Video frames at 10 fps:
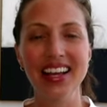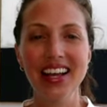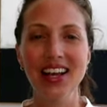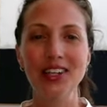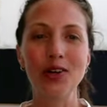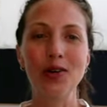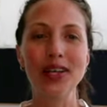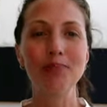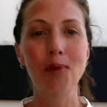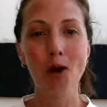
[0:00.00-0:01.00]
So
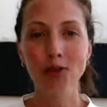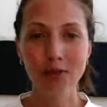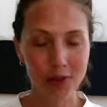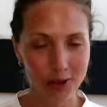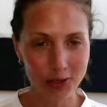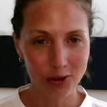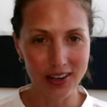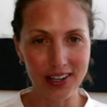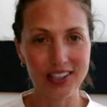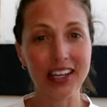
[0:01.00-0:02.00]
in both of those
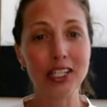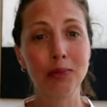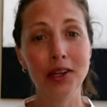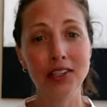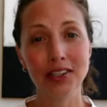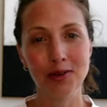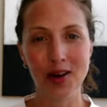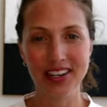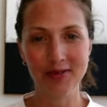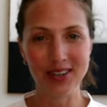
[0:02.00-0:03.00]
trainings, especially the
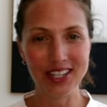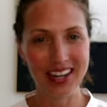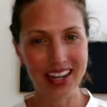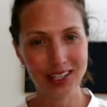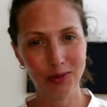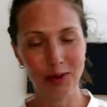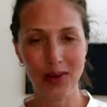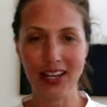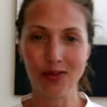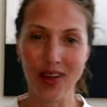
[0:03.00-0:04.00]
one in Rishikesh where we
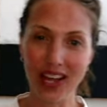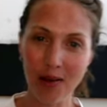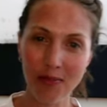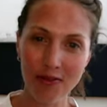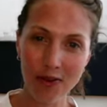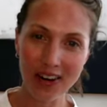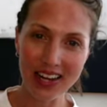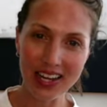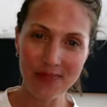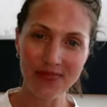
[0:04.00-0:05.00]
had to wake up at 4
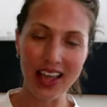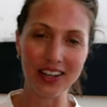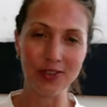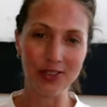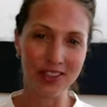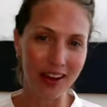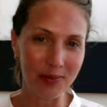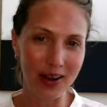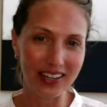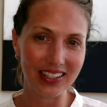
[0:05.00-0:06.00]
a.m. and do sadhana
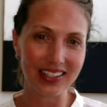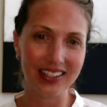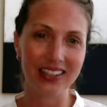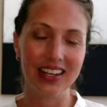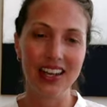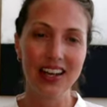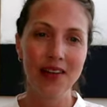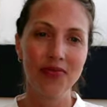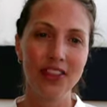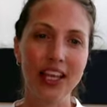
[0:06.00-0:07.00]
practices,
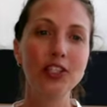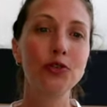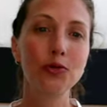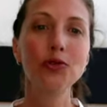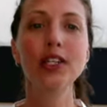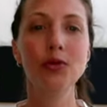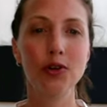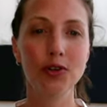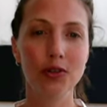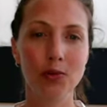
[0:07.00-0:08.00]
they truly
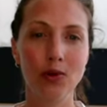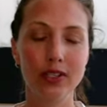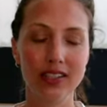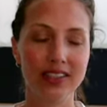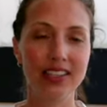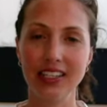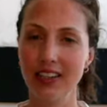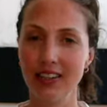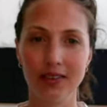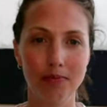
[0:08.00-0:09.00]
were the most
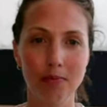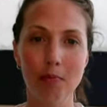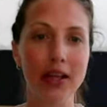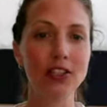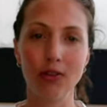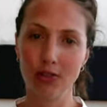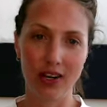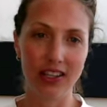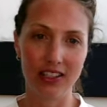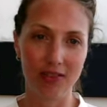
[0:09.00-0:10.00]
sincere mental
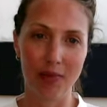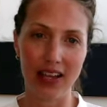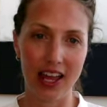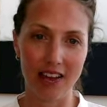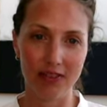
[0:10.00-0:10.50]
trainings of my life.